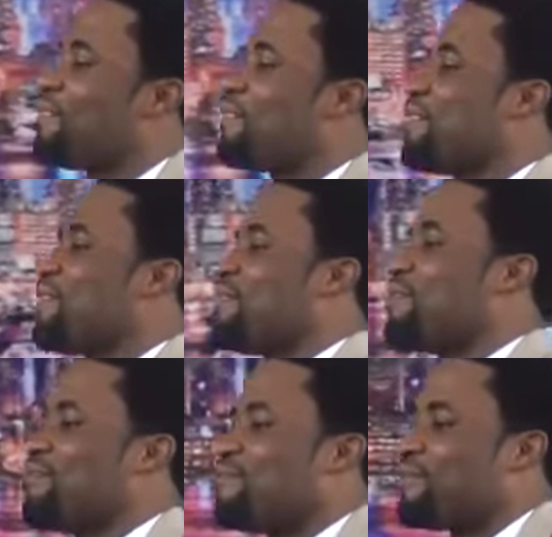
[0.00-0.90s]

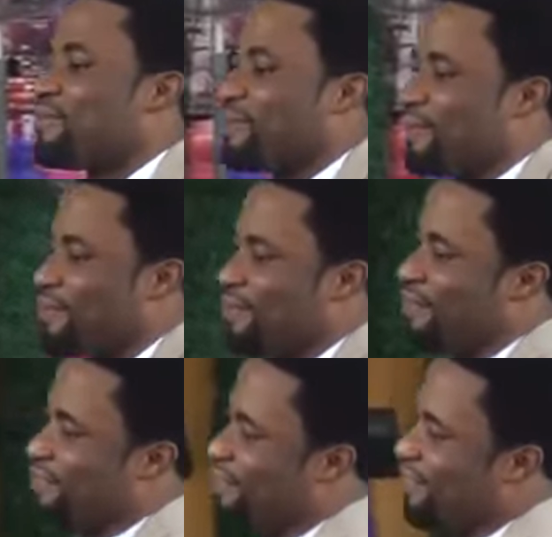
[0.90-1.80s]

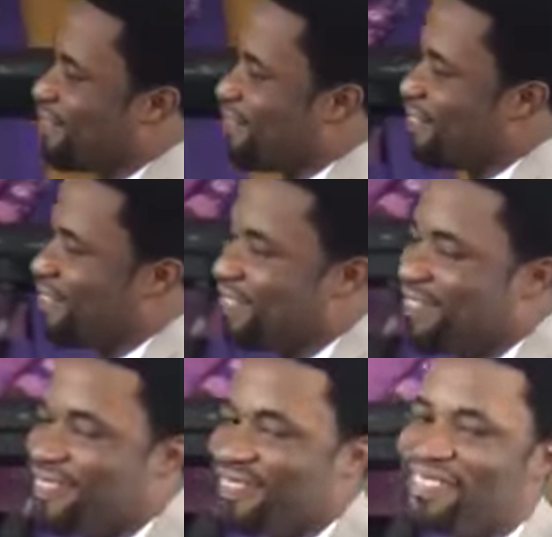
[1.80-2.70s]

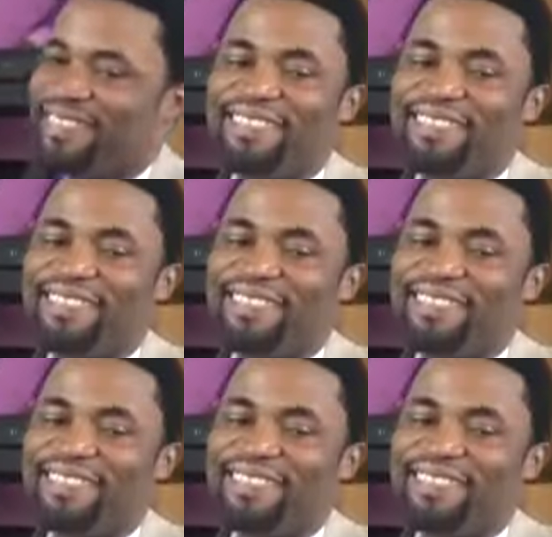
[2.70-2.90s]
Nobody speaks.